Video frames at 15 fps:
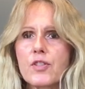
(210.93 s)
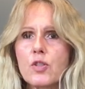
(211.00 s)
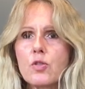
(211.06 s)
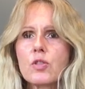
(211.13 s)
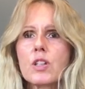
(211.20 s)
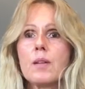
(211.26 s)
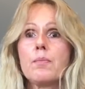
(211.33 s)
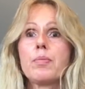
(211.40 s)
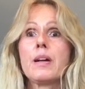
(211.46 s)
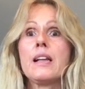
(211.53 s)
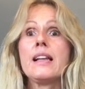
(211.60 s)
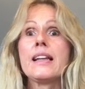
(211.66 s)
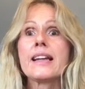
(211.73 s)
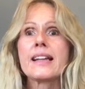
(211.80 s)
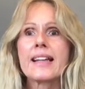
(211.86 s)
you're
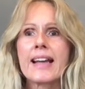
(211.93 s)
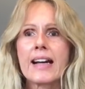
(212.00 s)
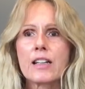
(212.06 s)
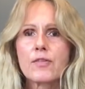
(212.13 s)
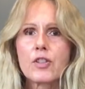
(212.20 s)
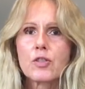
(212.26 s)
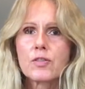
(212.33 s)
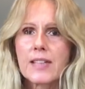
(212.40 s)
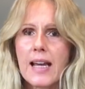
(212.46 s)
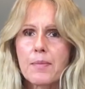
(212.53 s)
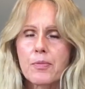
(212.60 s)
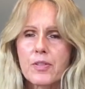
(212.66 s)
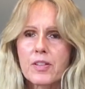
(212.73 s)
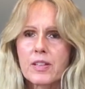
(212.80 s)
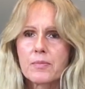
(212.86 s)
completely out of your
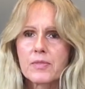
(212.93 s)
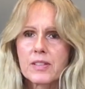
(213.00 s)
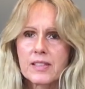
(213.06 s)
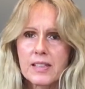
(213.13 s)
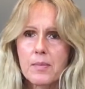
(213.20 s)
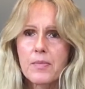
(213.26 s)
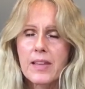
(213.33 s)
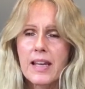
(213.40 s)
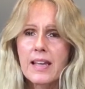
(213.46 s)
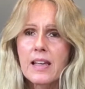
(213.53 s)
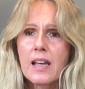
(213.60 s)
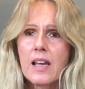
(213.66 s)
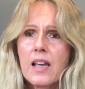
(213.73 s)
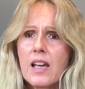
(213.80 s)
depth with something,